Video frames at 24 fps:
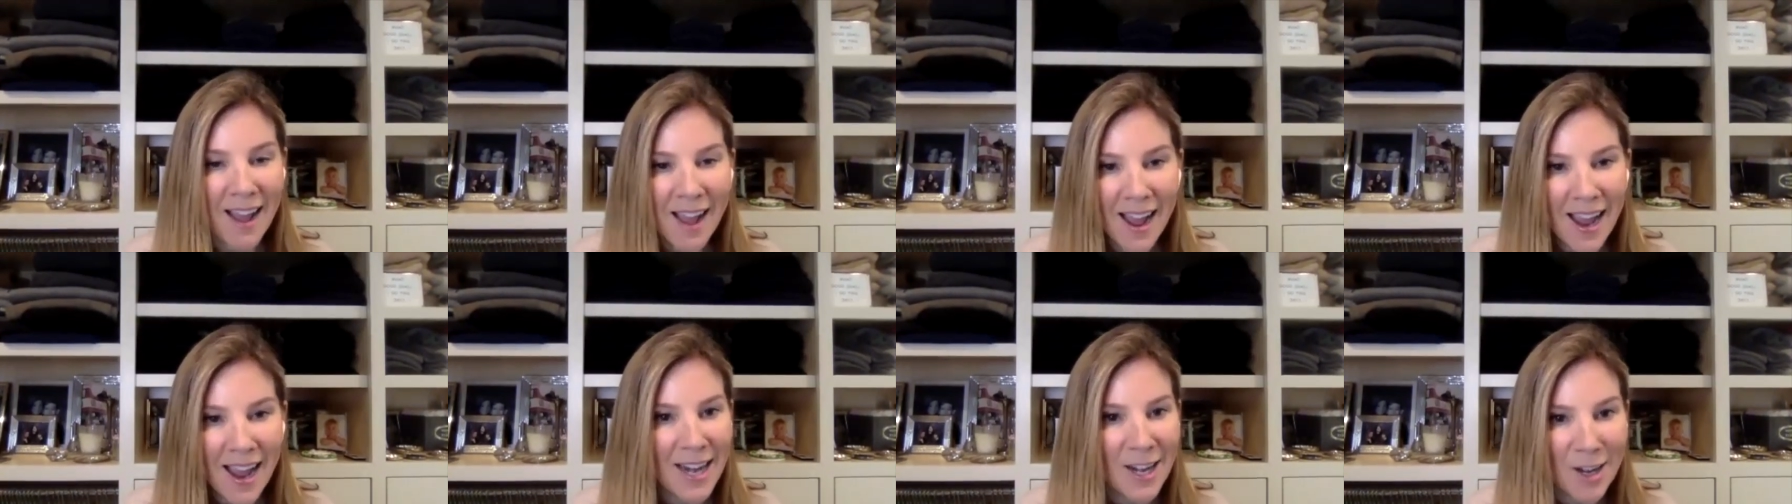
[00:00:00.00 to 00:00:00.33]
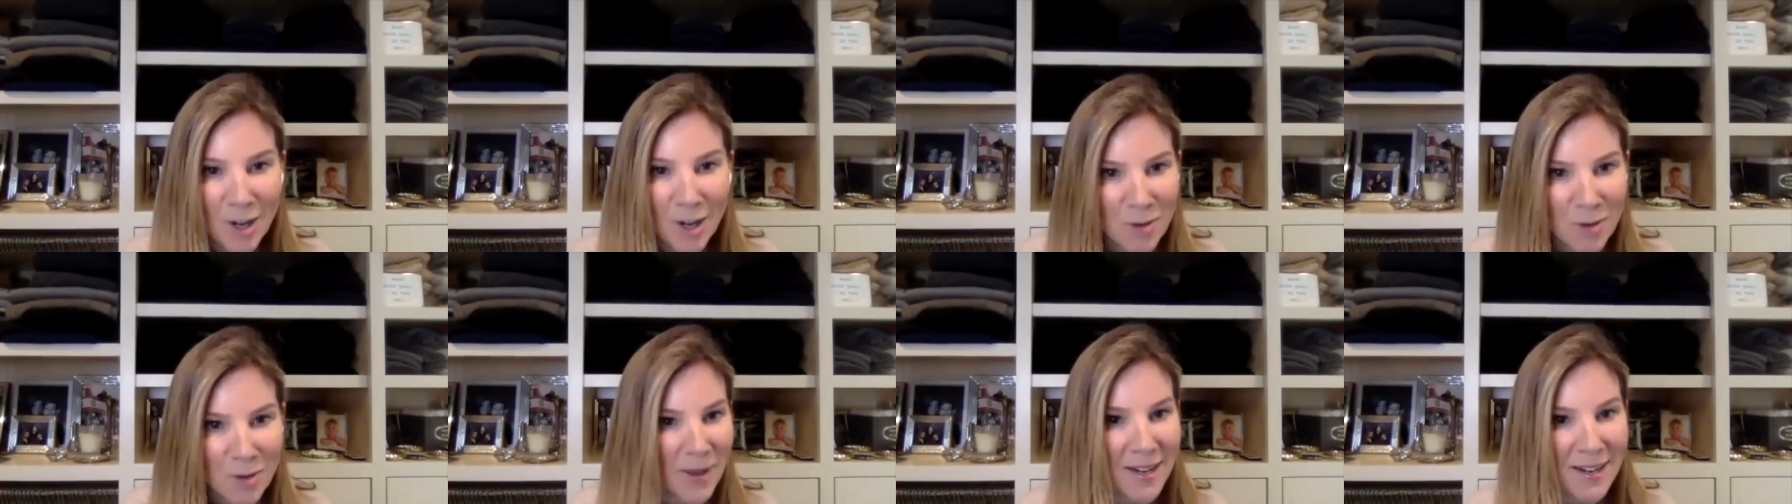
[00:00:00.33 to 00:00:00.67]
I
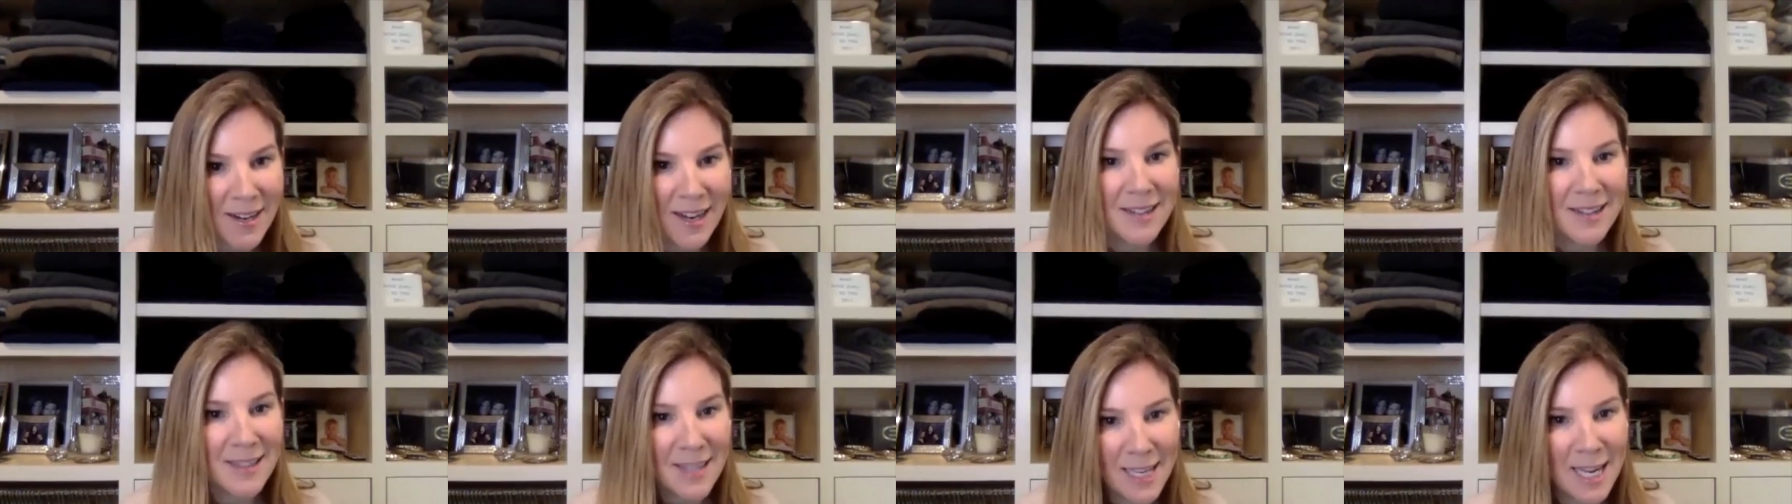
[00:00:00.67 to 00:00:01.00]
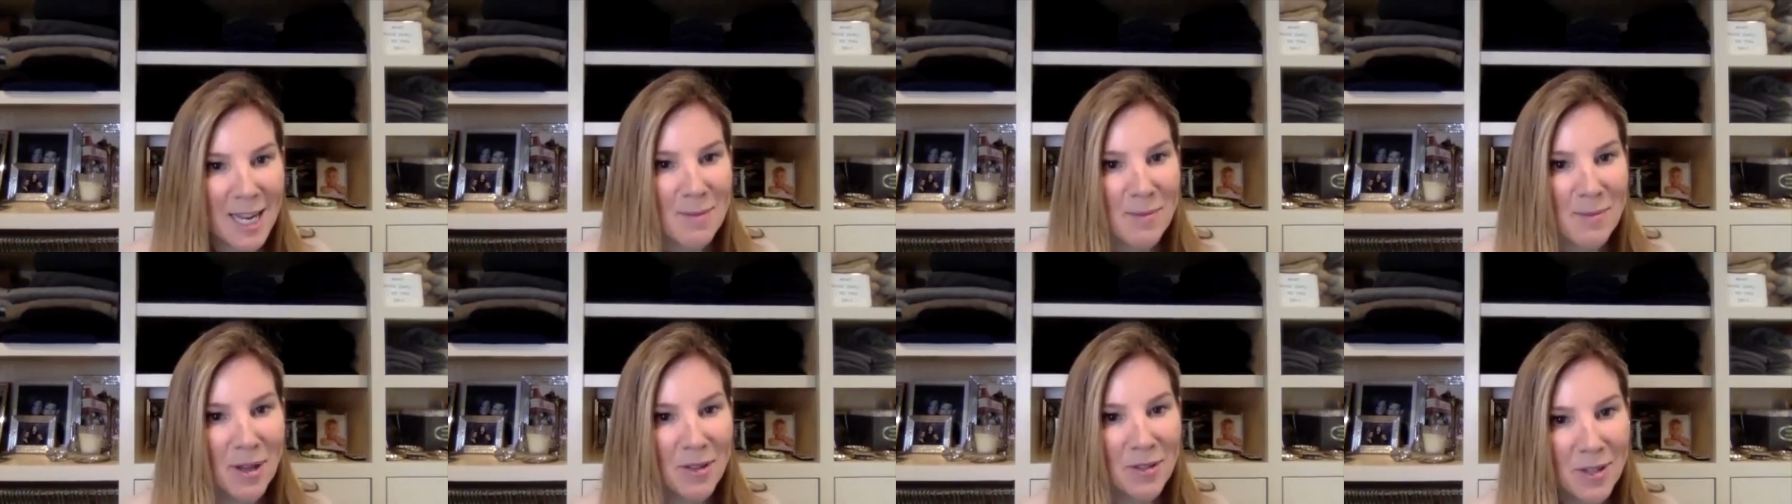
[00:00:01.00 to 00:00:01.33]
go to bed at night
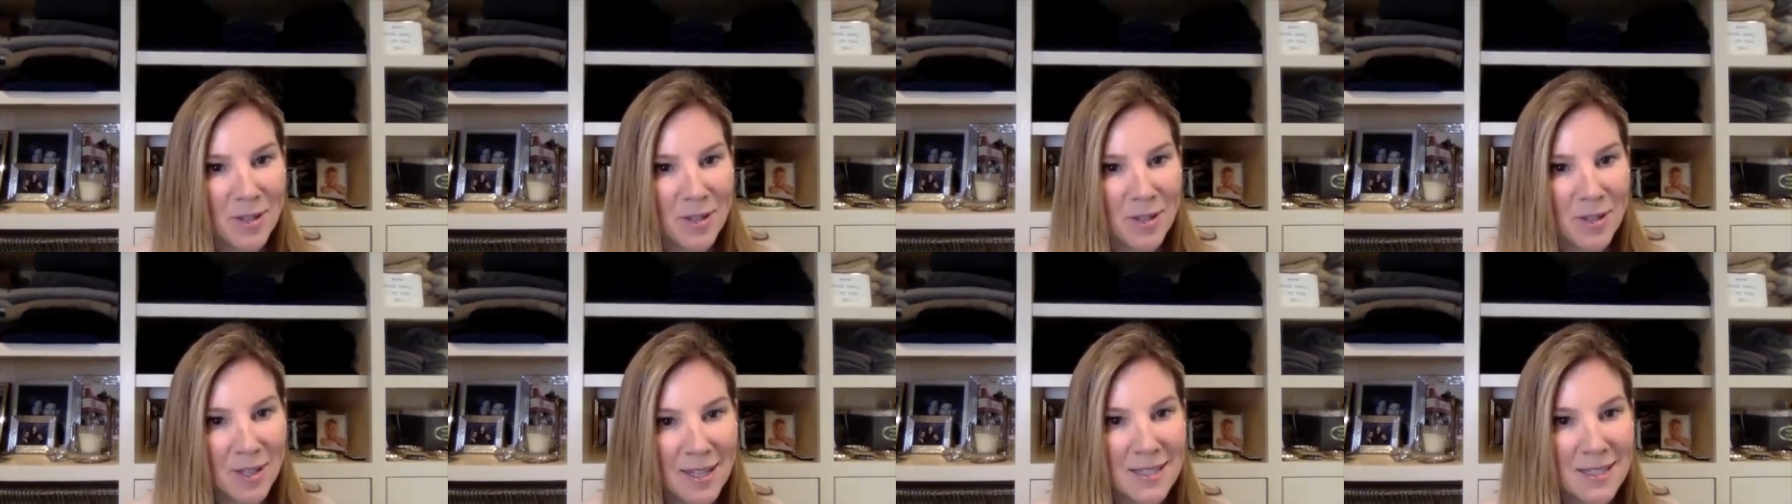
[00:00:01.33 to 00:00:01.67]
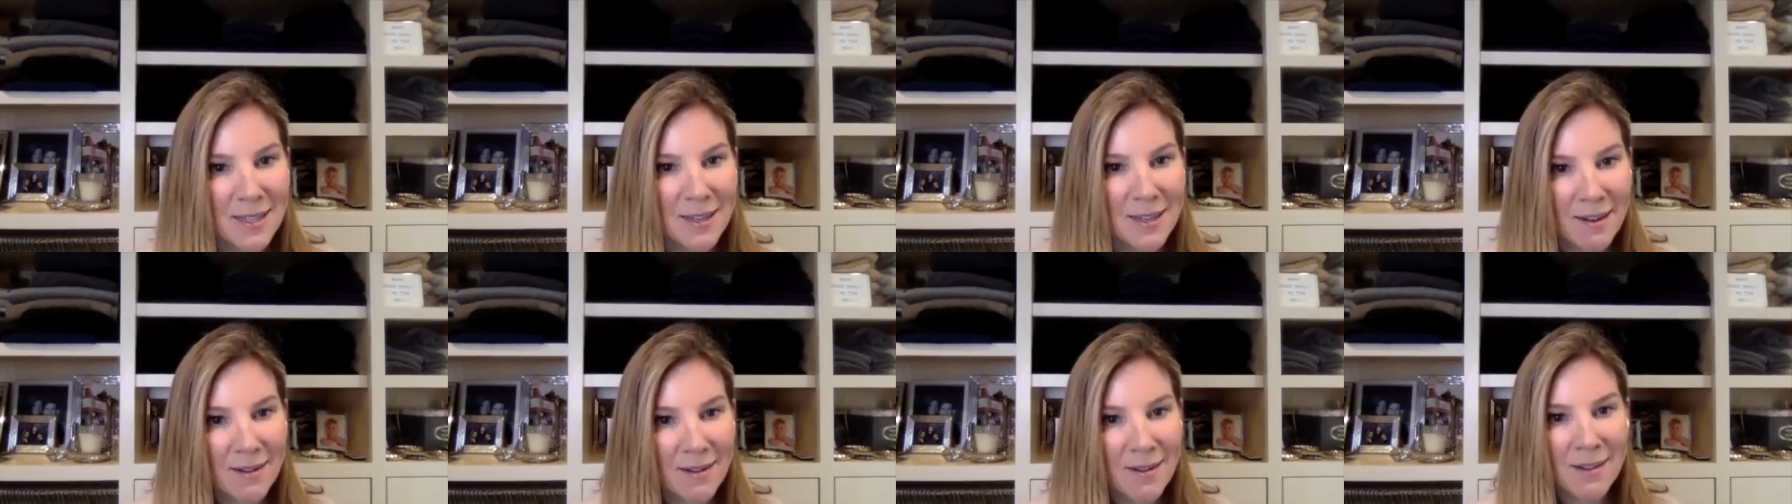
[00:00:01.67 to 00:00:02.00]
thinking about the
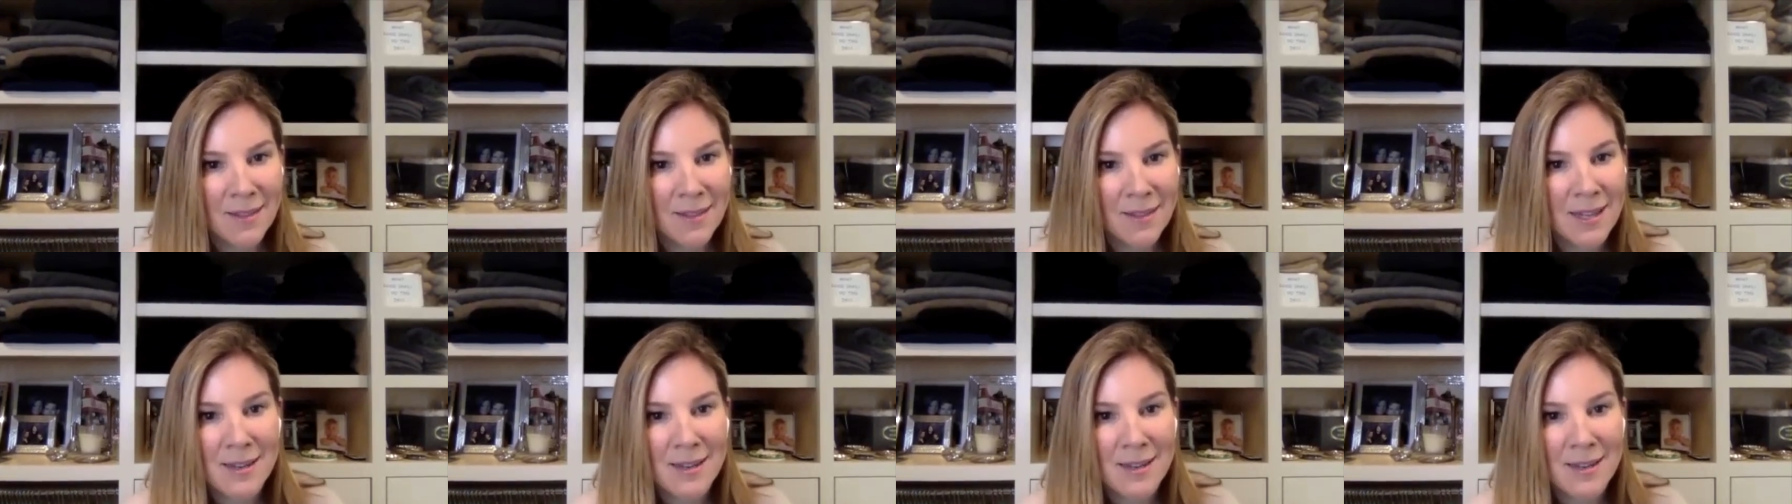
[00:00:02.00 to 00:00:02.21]
kids that,